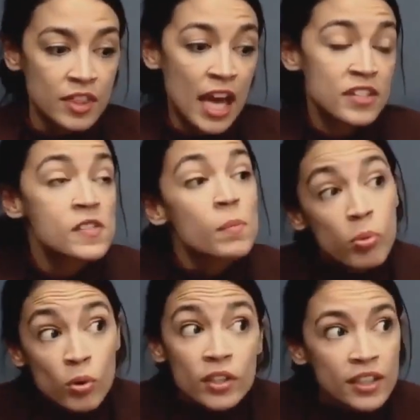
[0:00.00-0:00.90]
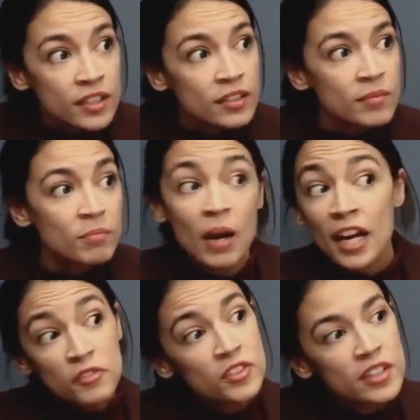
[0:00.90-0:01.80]
that supported
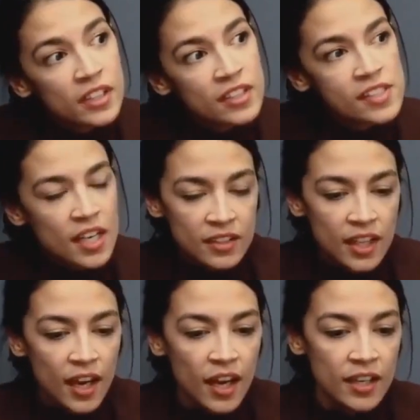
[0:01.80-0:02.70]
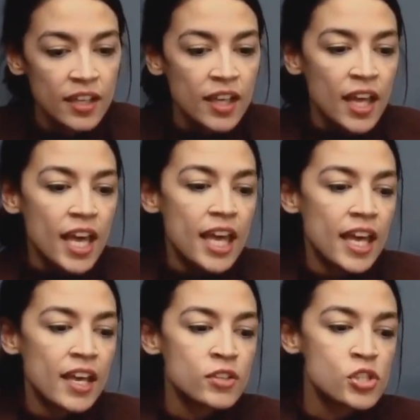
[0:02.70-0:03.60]
my feelings on that.
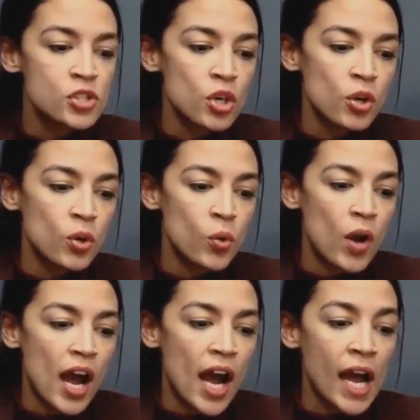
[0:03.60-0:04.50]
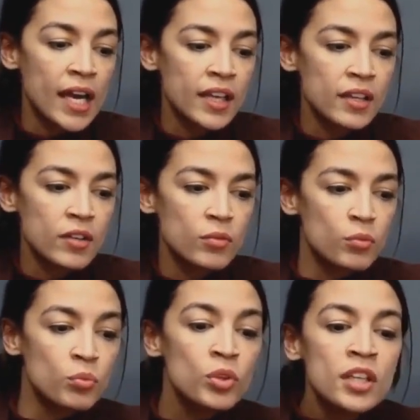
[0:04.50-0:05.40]
And so I
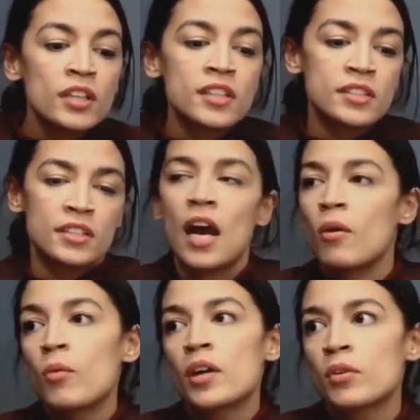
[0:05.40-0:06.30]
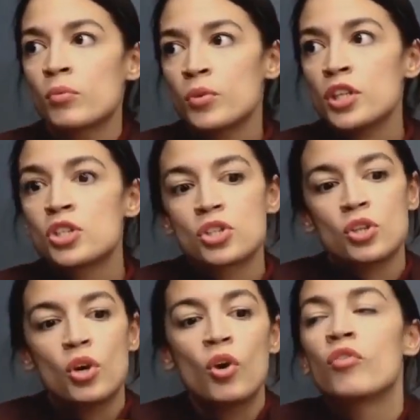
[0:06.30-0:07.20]
really did not want to
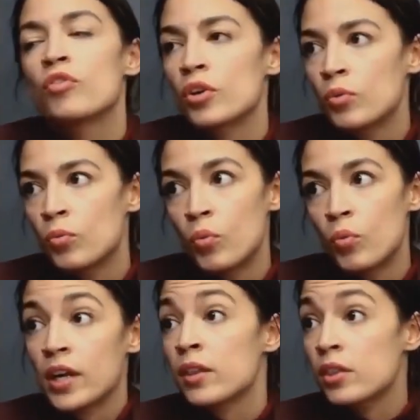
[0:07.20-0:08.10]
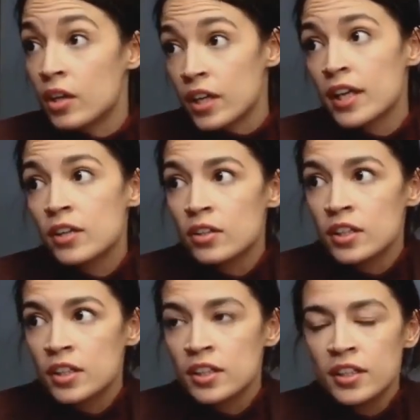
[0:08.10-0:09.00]
reach over what I thought I
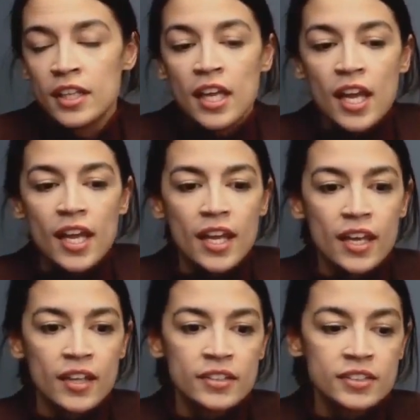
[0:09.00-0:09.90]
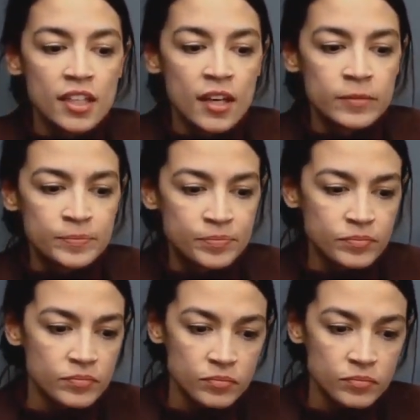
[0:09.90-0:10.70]
could. And, um,